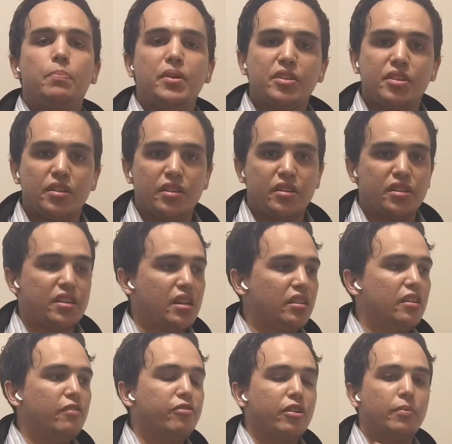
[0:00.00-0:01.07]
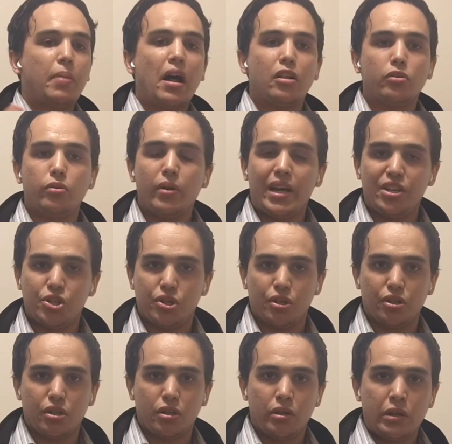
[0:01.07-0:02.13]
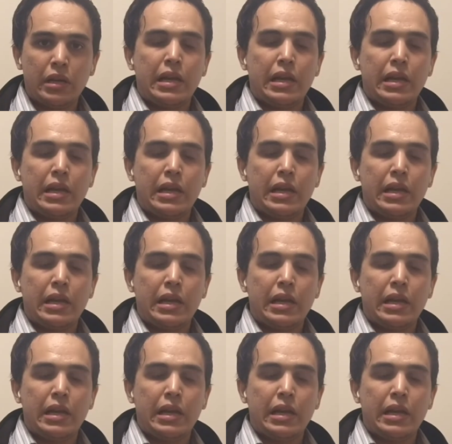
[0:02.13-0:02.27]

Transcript: businesses at different valuations,